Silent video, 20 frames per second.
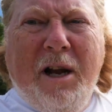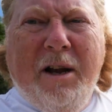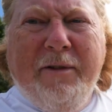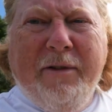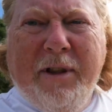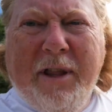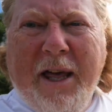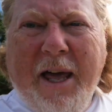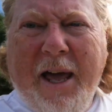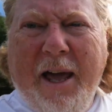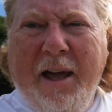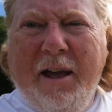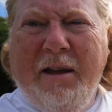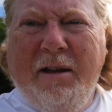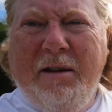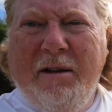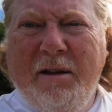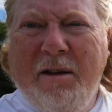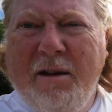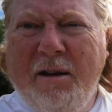over there
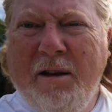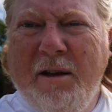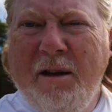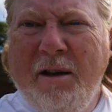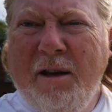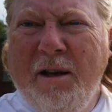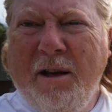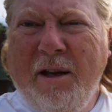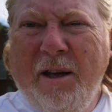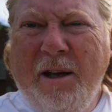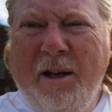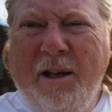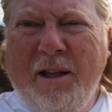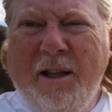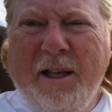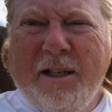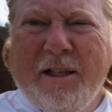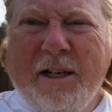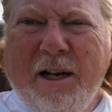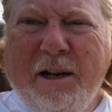
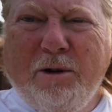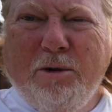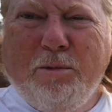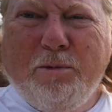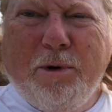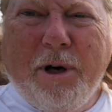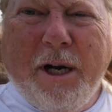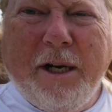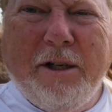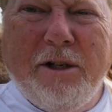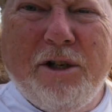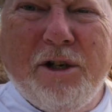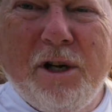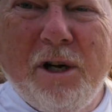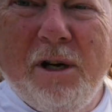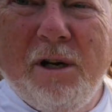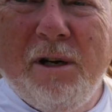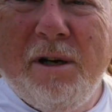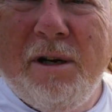there's a little bridge